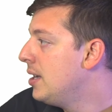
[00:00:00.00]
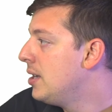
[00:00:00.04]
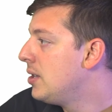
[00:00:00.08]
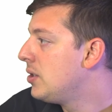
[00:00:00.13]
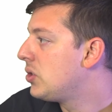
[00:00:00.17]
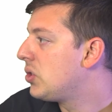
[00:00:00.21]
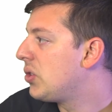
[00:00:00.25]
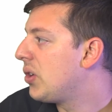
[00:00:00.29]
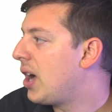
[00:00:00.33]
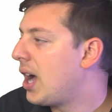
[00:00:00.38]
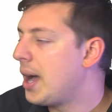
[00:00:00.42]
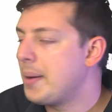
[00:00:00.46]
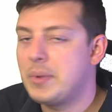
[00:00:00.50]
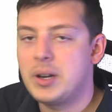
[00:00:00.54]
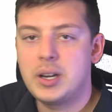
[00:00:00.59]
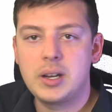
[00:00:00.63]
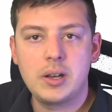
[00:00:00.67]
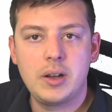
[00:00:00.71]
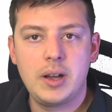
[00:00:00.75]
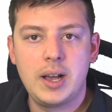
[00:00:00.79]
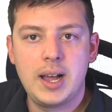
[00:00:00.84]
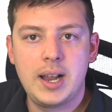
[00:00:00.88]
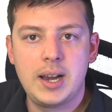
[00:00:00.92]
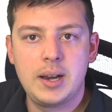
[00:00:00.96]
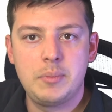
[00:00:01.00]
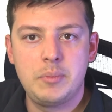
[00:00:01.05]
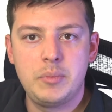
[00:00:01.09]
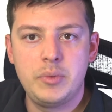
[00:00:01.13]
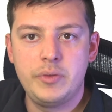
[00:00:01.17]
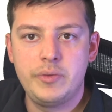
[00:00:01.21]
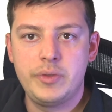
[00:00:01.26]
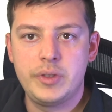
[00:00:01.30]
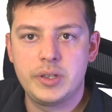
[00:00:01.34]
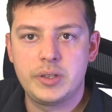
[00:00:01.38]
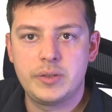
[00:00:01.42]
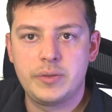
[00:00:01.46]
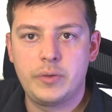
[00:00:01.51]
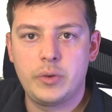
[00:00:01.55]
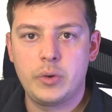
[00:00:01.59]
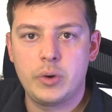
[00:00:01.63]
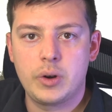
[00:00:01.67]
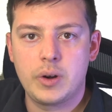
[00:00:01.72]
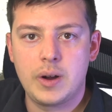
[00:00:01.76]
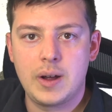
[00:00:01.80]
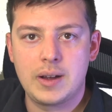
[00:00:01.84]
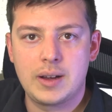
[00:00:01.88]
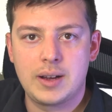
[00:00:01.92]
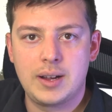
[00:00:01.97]
So I'm gonna go ahead and move this
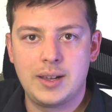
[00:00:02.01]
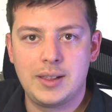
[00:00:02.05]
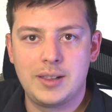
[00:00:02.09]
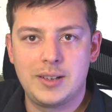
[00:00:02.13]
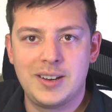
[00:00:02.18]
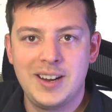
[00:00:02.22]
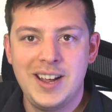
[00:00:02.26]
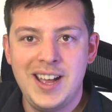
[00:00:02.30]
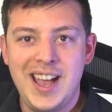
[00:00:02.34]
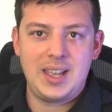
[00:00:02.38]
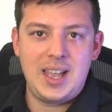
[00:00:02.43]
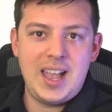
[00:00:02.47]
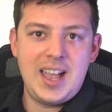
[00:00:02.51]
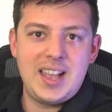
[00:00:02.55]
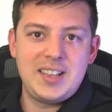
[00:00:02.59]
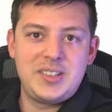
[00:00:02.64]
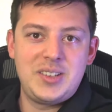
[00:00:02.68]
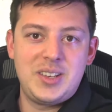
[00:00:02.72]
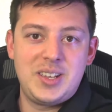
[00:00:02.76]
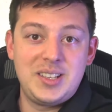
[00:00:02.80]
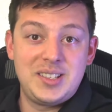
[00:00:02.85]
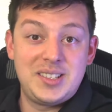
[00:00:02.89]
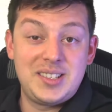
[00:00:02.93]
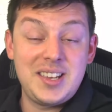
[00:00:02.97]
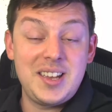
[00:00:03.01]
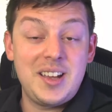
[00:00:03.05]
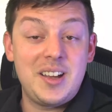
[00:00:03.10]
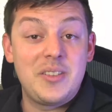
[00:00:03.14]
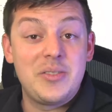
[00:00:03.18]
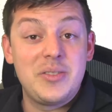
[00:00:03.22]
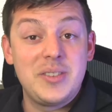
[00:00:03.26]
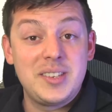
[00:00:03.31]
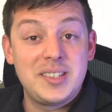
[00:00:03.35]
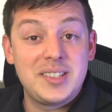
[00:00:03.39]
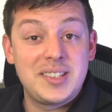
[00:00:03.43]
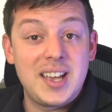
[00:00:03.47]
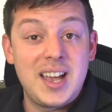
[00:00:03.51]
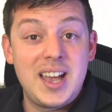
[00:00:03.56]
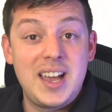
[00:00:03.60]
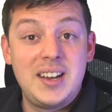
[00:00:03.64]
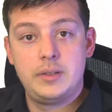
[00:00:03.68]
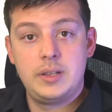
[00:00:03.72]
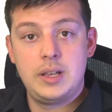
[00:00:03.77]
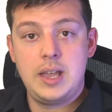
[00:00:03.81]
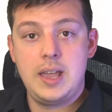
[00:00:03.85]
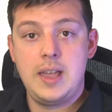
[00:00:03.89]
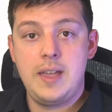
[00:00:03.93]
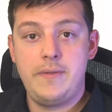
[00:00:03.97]
foreground color. As you can see on this
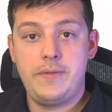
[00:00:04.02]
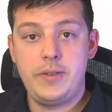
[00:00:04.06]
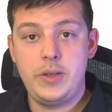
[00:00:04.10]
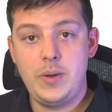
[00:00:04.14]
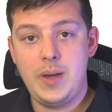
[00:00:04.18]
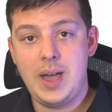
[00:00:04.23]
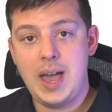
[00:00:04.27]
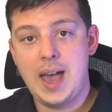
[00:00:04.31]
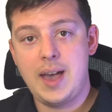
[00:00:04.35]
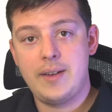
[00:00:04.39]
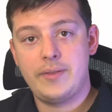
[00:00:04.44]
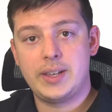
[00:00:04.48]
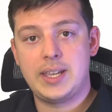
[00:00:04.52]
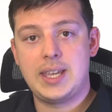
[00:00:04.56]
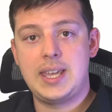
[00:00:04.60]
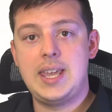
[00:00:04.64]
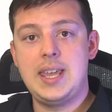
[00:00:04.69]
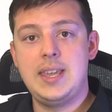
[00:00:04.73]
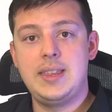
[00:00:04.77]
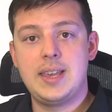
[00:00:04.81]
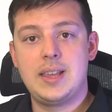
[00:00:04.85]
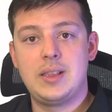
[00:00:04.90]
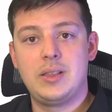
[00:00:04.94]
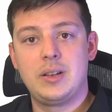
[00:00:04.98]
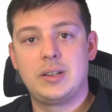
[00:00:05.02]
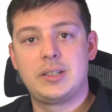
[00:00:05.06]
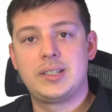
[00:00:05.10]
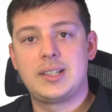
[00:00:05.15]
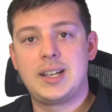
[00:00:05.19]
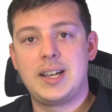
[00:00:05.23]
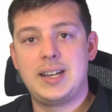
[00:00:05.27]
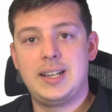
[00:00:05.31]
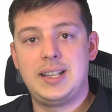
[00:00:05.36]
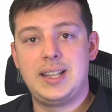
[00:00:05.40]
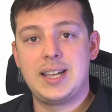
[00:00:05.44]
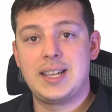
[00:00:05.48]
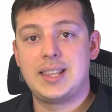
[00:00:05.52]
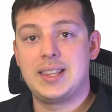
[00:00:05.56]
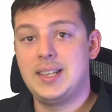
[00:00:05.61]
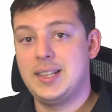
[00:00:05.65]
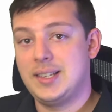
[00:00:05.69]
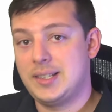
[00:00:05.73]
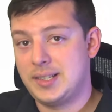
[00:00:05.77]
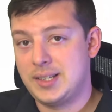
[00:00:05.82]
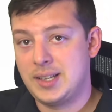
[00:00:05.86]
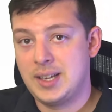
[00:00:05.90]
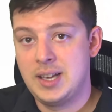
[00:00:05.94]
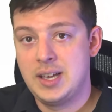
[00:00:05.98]
side, if you have a key that looks kind of like
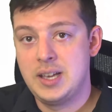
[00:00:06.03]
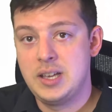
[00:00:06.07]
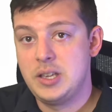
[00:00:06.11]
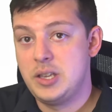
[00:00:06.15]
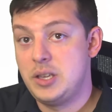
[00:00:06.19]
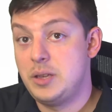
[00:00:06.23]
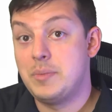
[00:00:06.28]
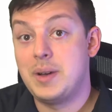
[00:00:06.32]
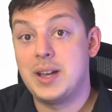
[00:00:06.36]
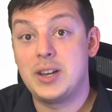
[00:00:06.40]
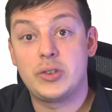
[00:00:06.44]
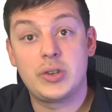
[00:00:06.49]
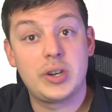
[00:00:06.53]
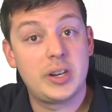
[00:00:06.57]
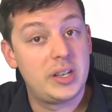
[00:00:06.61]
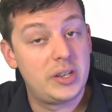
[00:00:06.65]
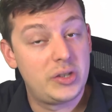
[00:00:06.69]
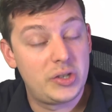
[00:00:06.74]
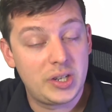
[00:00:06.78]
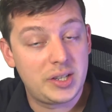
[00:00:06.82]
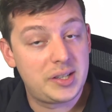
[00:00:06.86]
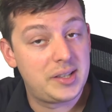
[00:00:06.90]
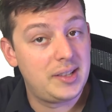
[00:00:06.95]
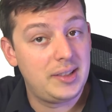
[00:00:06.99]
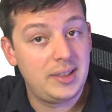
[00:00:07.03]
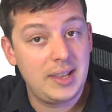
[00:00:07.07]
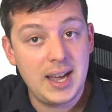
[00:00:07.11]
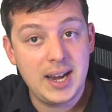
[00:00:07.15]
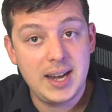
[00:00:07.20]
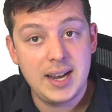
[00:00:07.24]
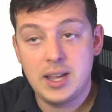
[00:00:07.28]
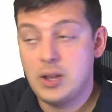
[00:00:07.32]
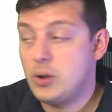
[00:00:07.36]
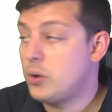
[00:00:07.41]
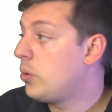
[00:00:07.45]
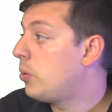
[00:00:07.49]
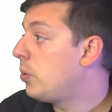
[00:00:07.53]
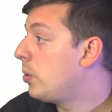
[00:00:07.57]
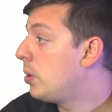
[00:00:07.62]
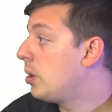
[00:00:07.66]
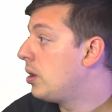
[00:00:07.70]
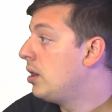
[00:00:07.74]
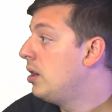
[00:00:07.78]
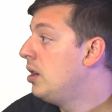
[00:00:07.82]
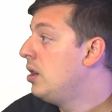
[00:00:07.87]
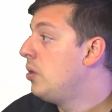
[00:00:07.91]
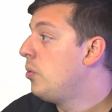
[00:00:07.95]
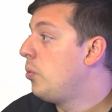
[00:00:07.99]
this, you might try to adjust the lighting,
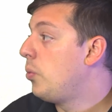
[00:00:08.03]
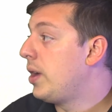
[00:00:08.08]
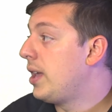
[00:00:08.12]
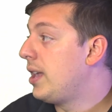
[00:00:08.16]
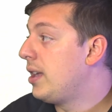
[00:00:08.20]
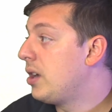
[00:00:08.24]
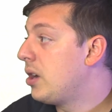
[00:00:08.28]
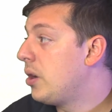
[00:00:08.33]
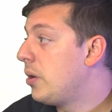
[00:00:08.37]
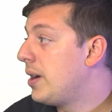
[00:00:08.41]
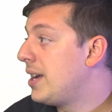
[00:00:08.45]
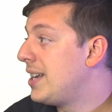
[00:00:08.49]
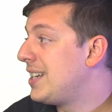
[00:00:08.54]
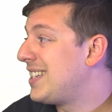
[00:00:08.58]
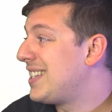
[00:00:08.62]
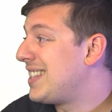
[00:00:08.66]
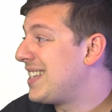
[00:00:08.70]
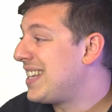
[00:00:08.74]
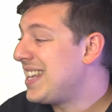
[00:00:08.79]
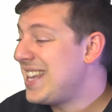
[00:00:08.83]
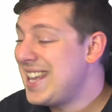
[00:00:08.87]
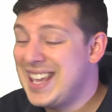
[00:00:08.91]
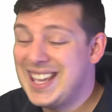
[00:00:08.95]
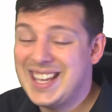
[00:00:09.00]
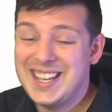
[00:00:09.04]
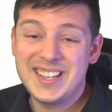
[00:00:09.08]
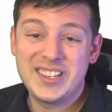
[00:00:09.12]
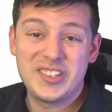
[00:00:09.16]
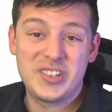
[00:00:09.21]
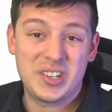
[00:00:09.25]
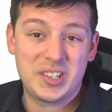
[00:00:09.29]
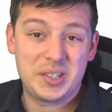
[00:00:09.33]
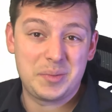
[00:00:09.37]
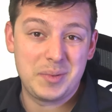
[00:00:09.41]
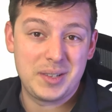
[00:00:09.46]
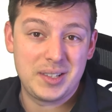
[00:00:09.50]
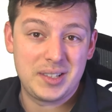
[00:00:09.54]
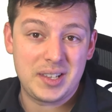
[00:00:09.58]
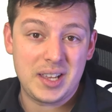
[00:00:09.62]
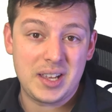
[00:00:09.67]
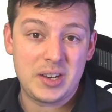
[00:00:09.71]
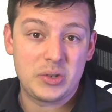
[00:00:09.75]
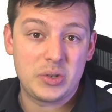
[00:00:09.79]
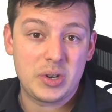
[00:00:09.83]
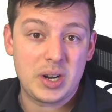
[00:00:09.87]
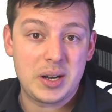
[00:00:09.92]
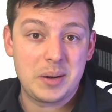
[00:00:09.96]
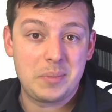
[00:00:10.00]
or we can go into the key adjustments
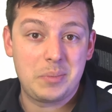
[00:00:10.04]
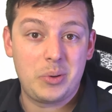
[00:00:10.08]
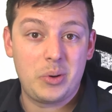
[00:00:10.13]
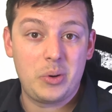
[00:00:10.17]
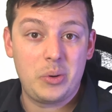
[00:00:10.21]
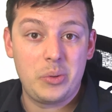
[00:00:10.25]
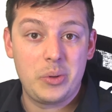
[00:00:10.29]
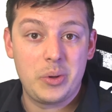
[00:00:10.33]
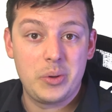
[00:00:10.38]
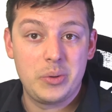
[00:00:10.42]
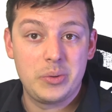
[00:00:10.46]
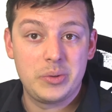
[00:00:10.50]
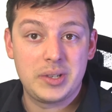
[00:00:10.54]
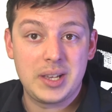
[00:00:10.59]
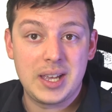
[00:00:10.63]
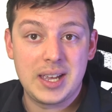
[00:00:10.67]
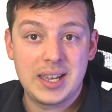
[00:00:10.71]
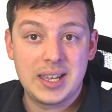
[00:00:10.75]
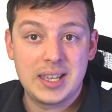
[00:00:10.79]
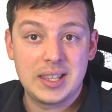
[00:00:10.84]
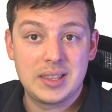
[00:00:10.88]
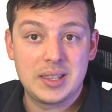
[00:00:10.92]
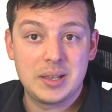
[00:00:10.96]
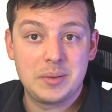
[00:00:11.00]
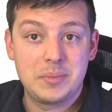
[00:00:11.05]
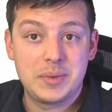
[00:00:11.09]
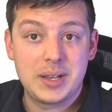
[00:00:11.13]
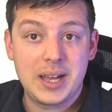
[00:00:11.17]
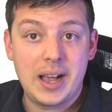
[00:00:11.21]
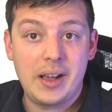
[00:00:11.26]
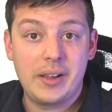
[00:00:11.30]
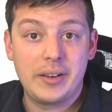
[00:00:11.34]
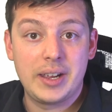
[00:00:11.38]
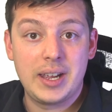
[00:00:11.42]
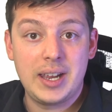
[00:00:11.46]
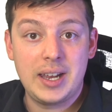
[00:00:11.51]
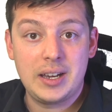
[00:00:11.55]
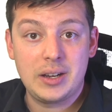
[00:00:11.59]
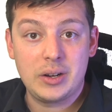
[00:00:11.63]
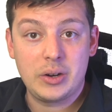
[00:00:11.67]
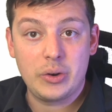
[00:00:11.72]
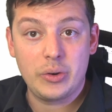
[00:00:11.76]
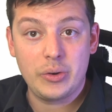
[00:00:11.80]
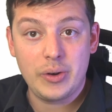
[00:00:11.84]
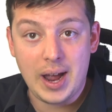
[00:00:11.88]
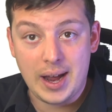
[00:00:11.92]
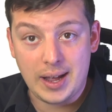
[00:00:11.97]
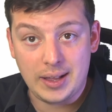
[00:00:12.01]
and try to pull those and get them dialed in
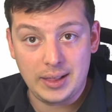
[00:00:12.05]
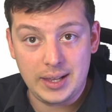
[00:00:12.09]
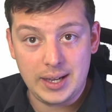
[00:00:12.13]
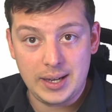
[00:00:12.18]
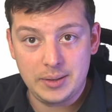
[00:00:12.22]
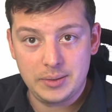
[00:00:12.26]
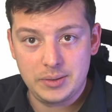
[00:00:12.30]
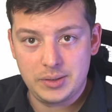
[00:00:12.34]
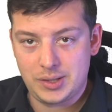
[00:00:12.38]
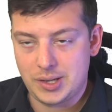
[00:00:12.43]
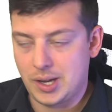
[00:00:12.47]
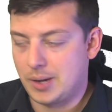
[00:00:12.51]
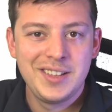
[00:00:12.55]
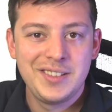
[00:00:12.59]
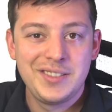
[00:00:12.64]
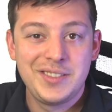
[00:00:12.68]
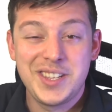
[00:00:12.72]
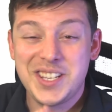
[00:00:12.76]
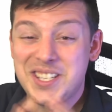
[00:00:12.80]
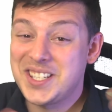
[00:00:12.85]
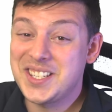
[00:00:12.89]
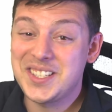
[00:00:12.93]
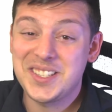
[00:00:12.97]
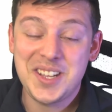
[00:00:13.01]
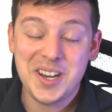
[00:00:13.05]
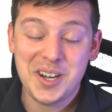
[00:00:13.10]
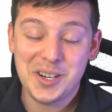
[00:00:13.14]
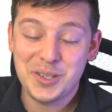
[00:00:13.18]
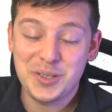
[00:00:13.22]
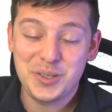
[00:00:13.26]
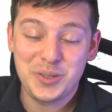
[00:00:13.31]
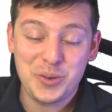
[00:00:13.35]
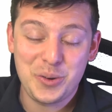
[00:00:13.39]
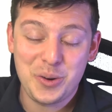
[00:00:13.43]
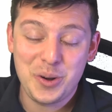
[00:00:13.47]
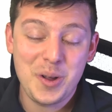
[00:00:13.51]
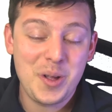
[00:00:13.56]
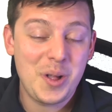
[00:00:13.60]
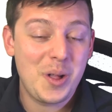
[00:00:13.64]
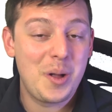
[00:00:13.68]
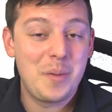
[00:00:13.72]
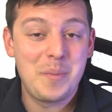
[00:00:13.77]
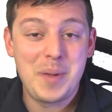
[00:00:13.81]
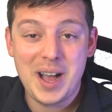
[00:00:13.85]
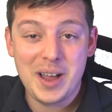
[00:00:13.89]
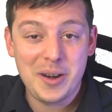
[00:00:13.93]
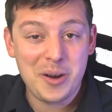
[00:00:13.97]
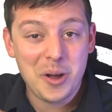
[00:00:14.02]
correctly. So this is not a tutorial
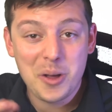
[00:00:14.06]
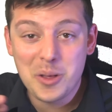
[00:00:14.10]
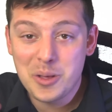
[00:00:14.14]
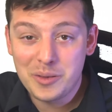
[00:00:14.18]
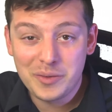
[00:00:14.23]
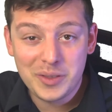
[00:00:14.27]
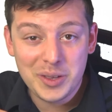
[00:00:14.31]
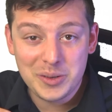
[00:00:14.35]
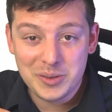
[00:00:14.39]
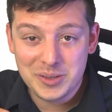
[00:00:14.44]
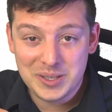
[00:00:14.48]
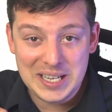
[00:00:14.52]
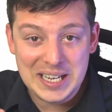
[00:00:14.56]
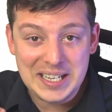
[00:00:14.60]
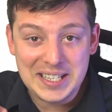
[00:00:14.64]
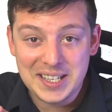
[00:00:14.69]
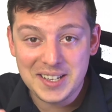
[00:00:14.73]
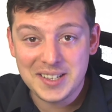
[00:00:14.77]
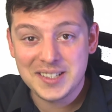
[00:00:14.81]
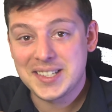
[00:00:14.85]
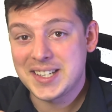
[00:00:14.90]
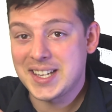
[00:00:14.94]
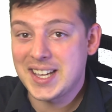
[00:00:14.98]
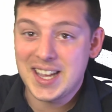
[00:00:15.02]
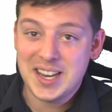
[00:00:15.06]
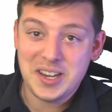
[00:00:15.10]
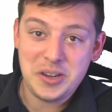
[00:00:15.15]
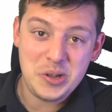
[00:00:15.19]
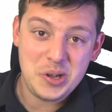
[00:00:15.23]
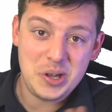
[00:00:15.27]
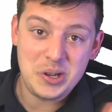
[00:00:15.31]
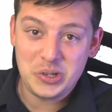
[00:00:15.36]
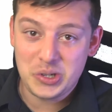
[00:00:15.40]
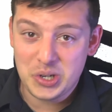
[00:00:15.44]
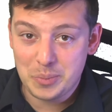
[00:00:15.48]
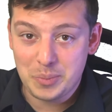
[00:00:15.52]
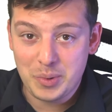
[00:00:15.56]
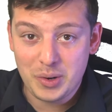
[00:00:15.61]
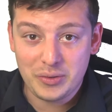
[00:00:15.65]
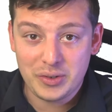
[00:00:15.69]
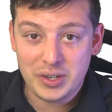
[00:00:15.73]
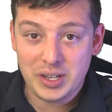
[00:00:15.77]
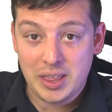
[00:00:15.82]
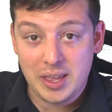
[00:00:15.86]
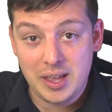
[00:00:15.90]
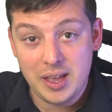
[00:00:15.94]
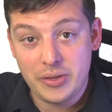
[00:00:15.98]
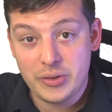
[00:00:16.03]
about all of those details. Again, you can jump over
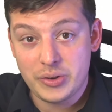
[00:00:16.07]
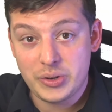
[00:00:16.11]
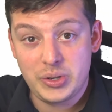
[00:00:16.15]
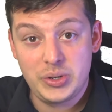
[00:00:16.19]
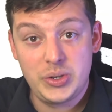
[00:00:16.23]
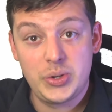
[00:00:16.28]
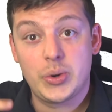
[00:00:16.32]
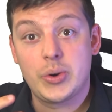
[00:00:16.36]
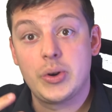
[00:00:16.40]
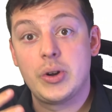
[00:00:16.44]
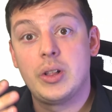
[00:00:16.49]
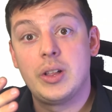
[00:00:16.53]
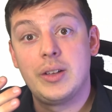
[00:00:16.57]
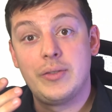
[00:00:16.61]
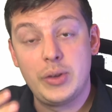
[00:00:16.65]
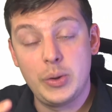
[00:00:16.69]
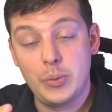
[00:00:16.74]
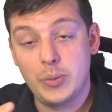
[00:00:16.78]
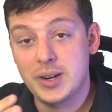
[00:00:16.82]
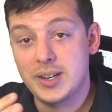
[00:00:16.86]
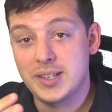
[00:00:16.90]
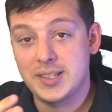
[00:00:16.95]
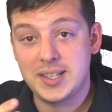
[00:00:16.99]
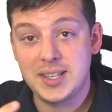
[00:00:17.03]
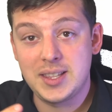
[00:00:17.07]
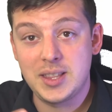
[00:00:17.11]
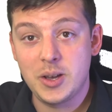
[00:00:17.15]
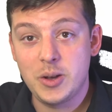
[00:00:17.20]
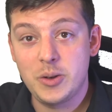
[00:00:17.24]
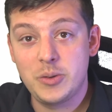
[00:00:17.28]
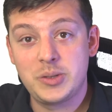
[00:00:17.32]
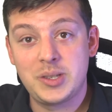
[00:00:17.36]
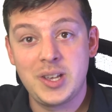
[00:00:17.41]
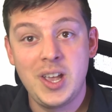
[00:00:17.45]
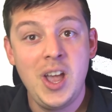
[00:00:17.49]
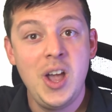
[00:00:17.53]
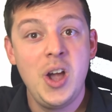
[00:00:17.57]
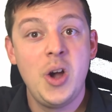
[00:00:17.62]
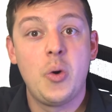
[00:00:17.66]
to the other tutorial if you want to see those.